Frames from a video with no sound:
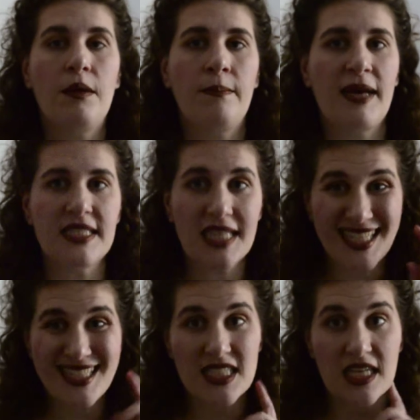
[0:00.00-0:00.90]
my
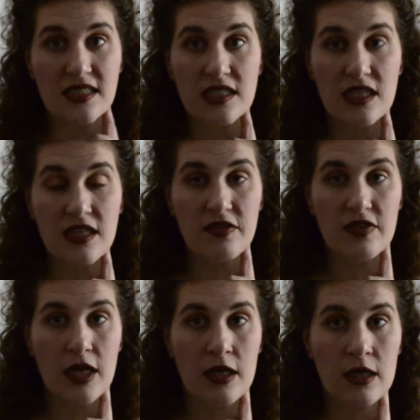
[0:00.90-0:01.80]
skin is sensitive.
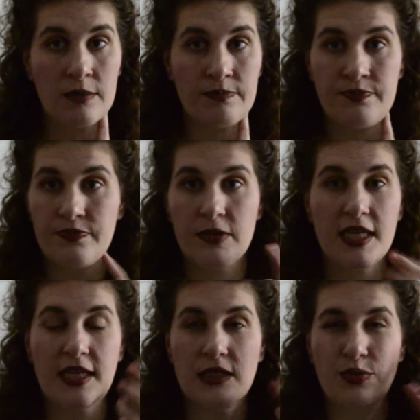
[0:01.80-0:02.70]

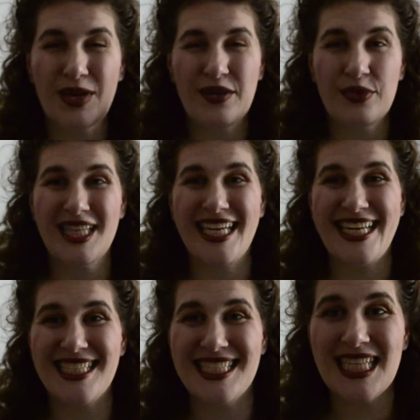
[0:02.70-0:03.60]
It gets red really
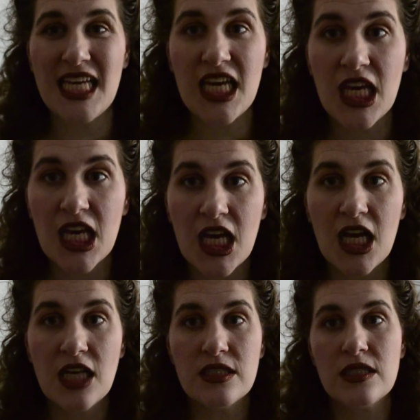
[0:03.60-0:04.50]
easily,
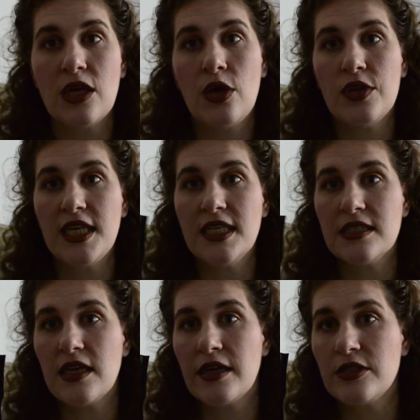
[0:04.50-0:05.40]
so
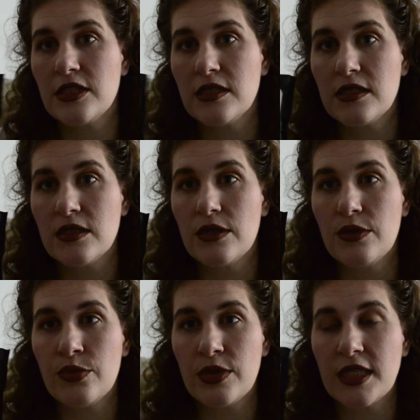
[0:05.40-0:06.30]
these are just
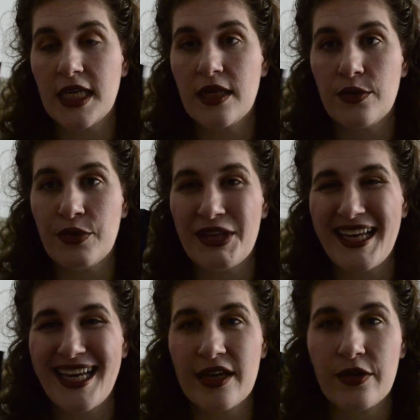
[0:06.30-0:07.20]
really
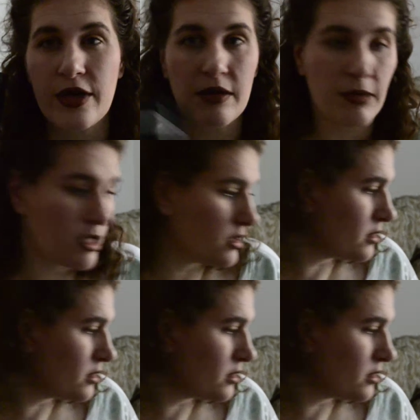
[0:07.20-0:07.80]
incredible.